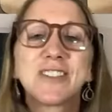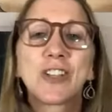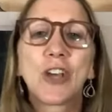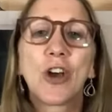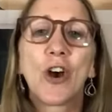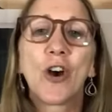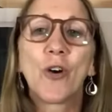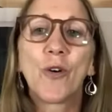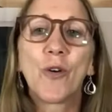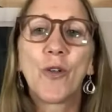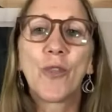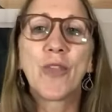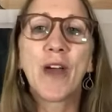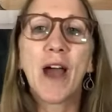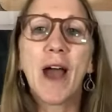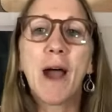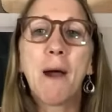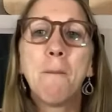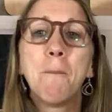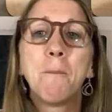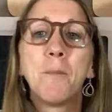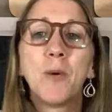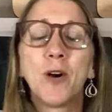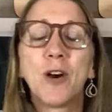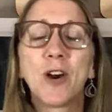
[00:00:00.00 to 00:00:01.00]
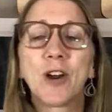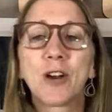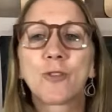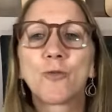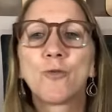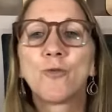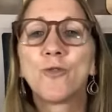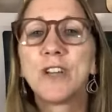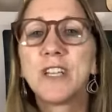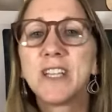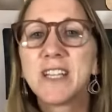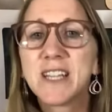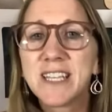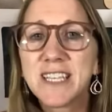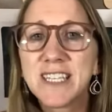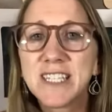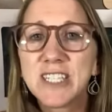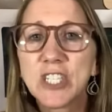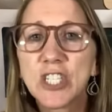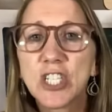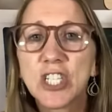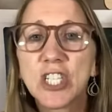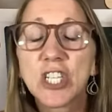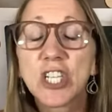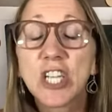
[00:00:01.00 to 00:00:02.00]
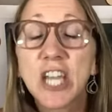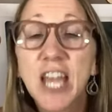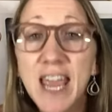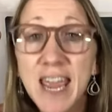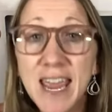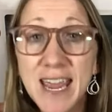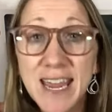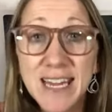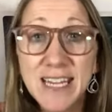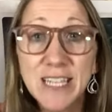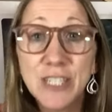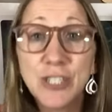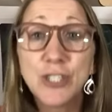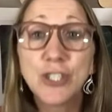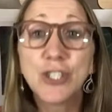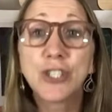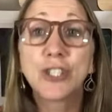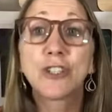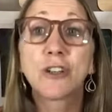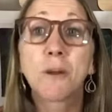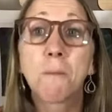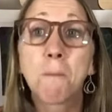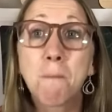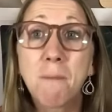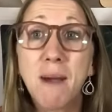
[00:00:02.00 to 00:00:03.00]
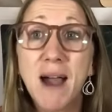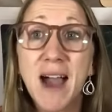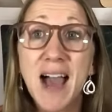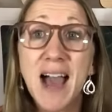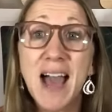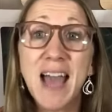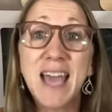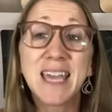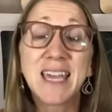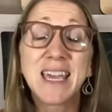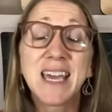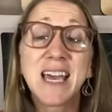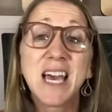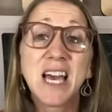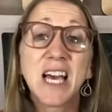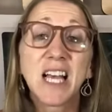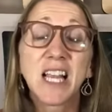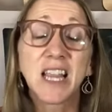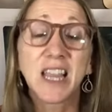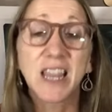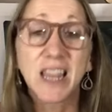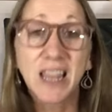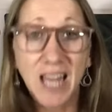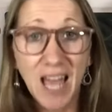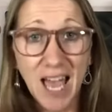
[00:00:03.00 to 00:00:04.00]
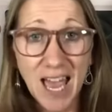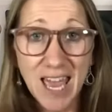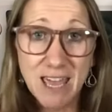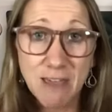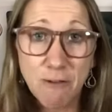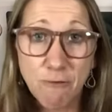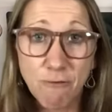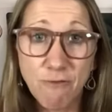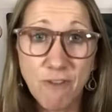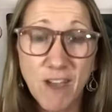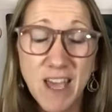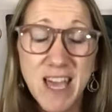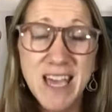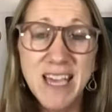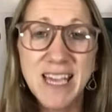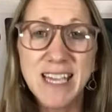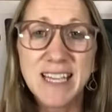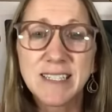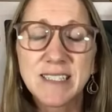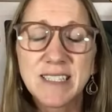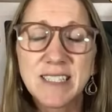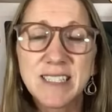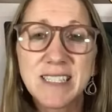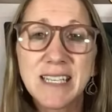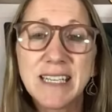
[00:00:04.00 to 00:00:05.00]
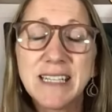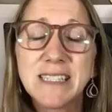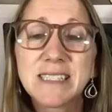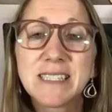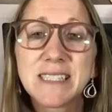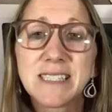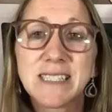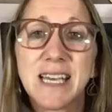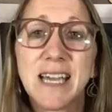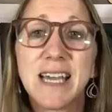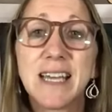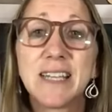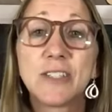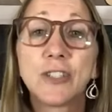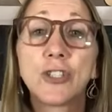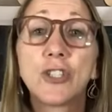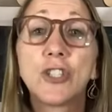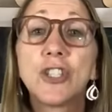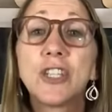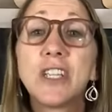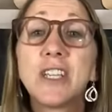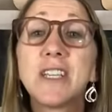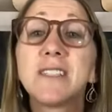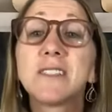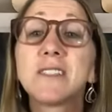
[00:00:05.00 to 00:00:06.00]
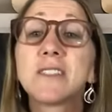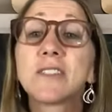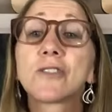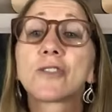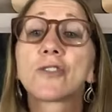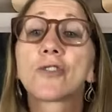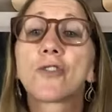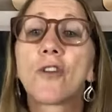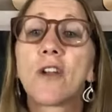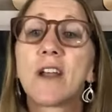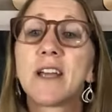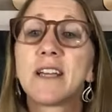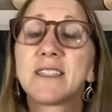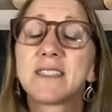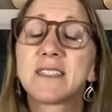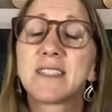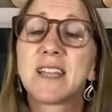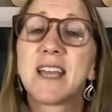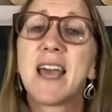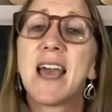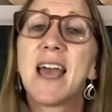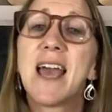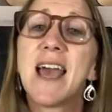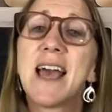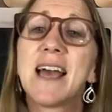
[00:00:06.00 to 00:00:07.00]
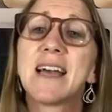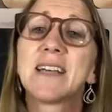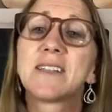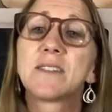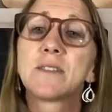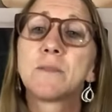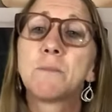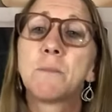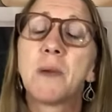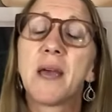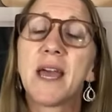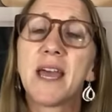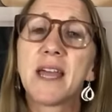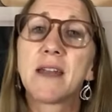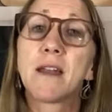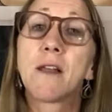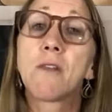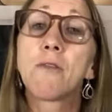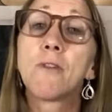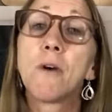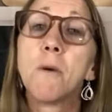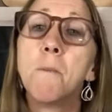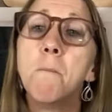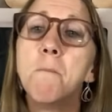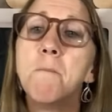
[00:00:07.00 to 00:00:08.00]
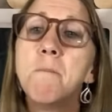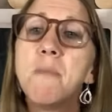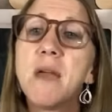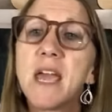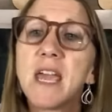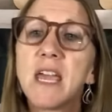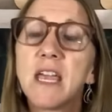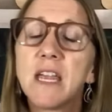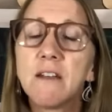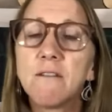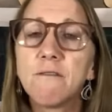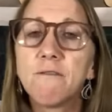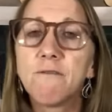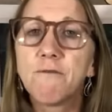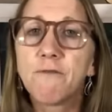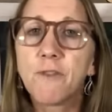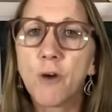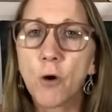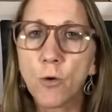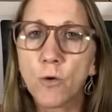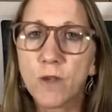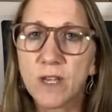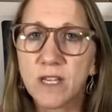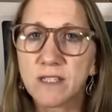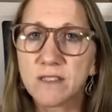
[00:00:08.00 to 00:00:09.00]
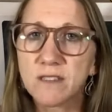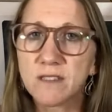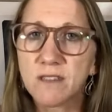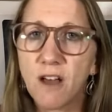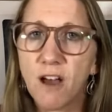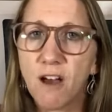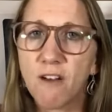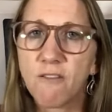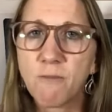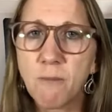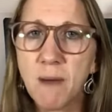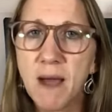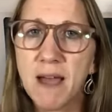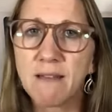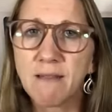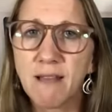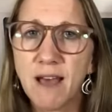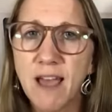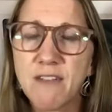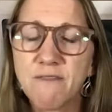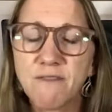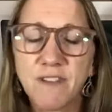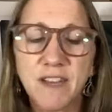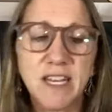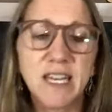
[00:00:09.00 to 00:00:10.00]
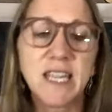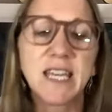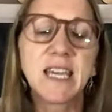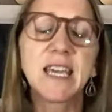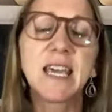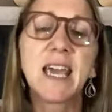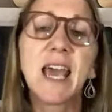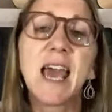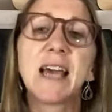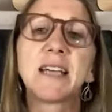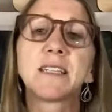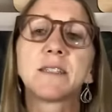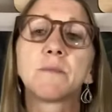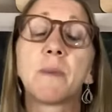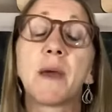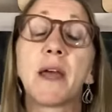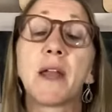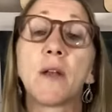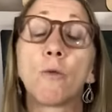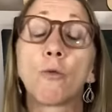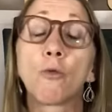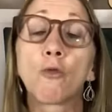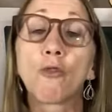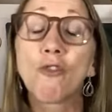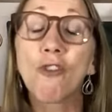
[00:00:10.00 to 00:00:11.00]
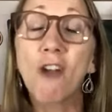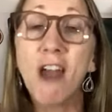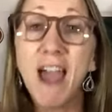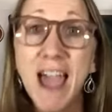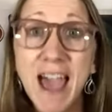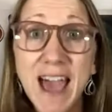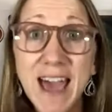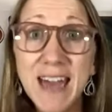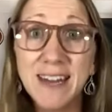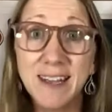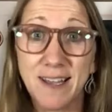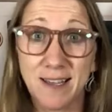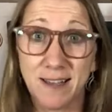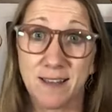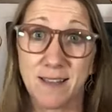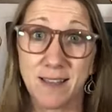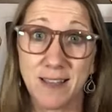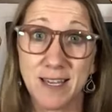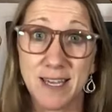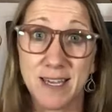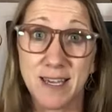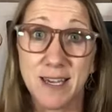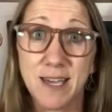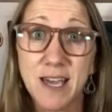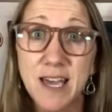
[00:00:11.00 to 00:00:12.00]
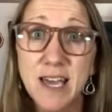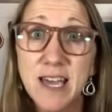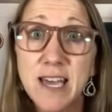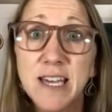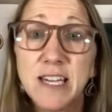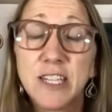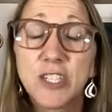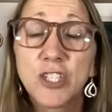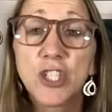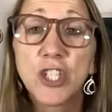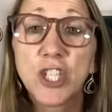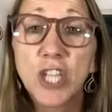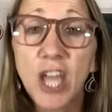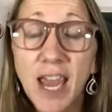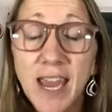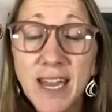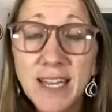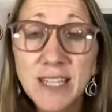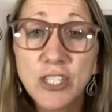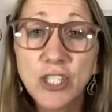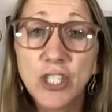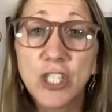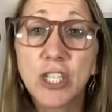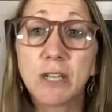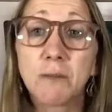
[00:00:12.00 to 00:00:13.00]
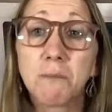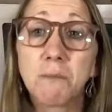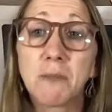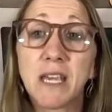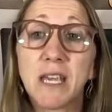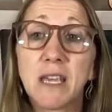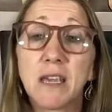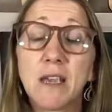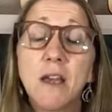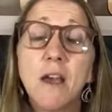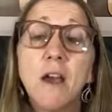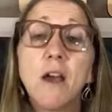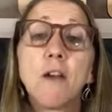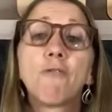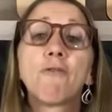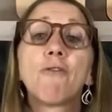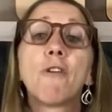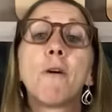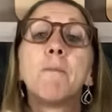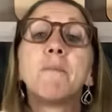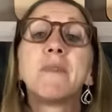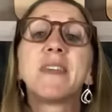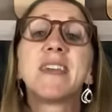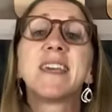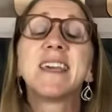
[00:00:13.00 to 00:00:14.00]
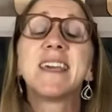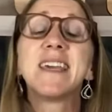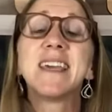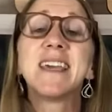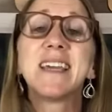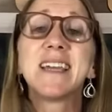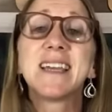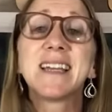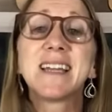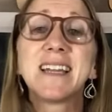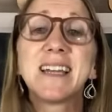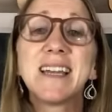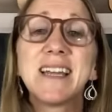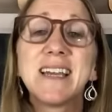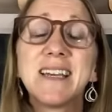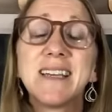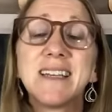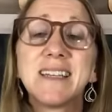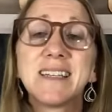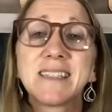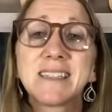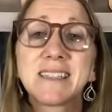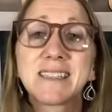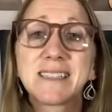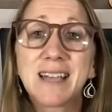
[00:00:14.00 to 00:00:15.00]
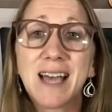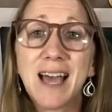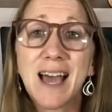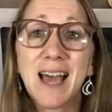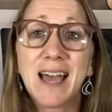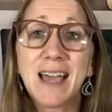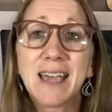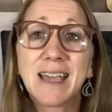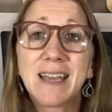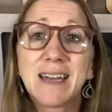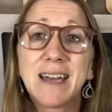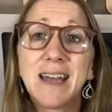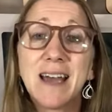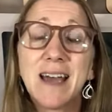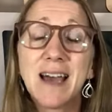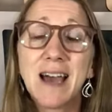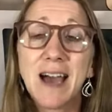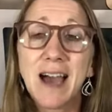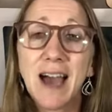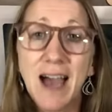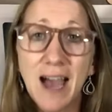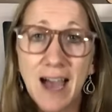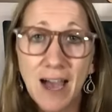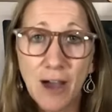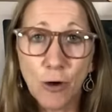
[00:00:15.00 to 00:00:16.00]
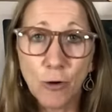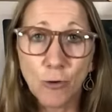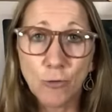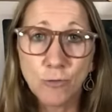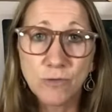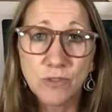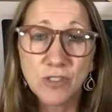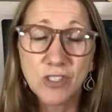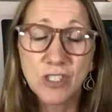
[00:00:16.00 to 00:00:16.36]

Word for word: So that book really changed my life. And since then, Jesus Christ has been the main focus of my life, and he has been radically changing me from the inside out.